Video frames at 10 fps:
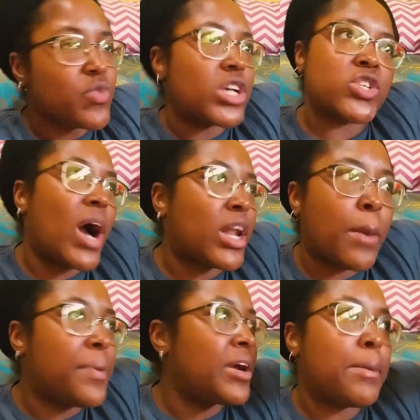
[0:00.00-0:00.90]
So I
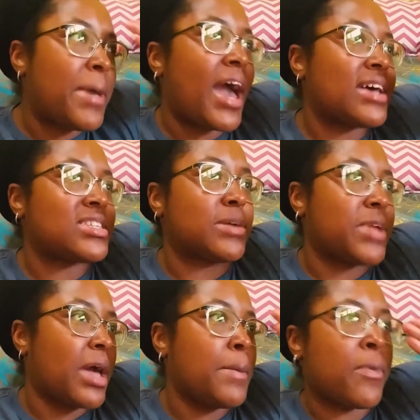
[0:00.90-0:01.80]
don't put it past him
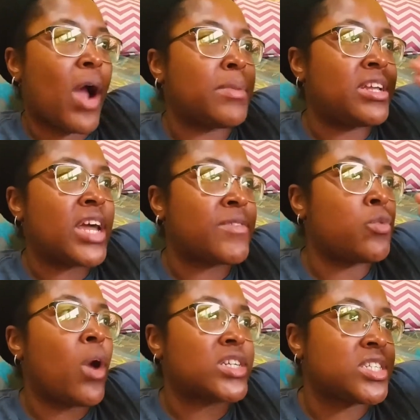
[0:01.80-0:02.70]
that he probably never
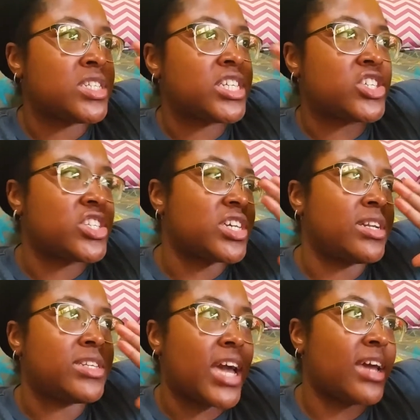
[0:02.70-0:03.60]
washed dishes a
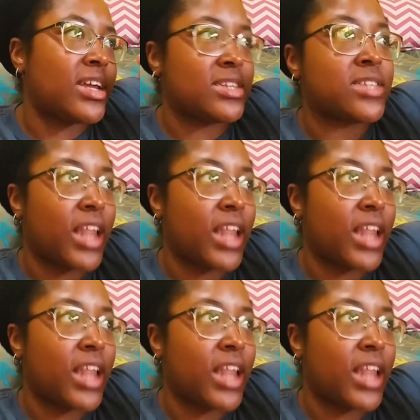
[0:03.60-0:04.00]
day in his